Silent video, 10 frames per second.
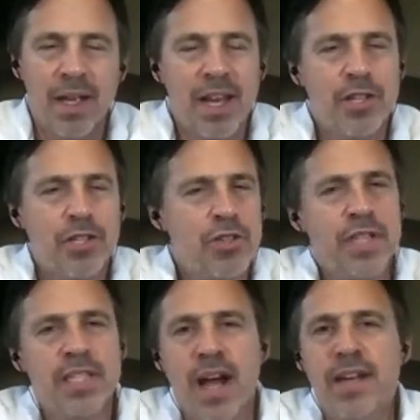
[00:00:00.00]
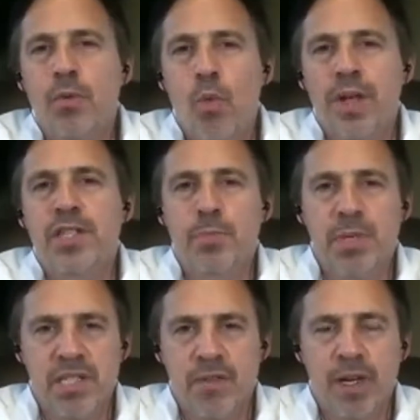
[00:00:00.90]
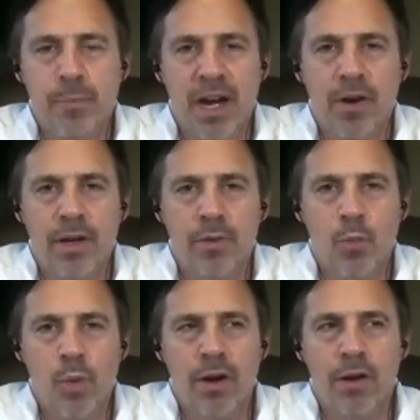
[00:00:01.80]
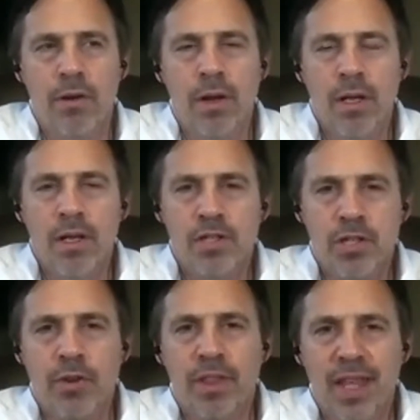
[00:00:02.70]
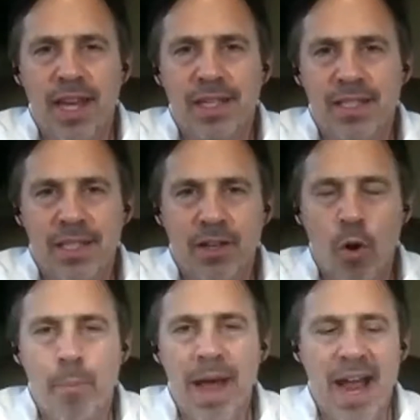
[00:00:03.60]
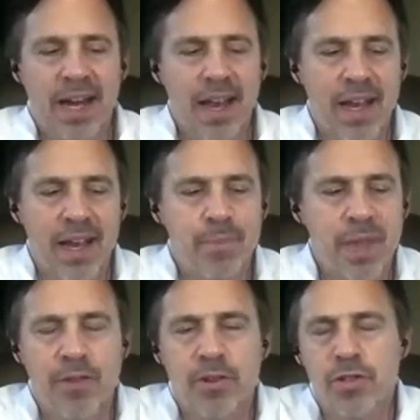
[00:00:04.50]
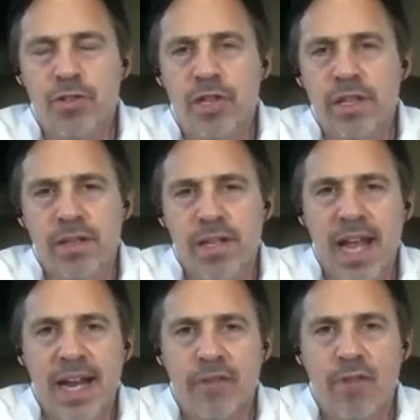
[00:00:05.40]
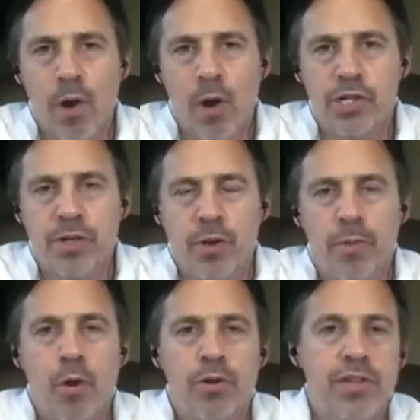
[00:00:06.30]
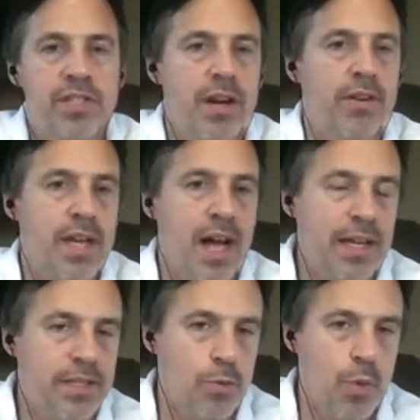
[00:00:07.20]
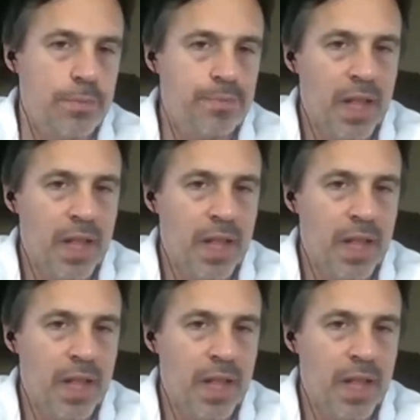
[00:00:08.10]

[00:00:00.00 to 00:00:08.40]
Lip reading: And it's usually tied to one specific parent where certain things go back, and there's usually negative emotion or emotions that are tied to it.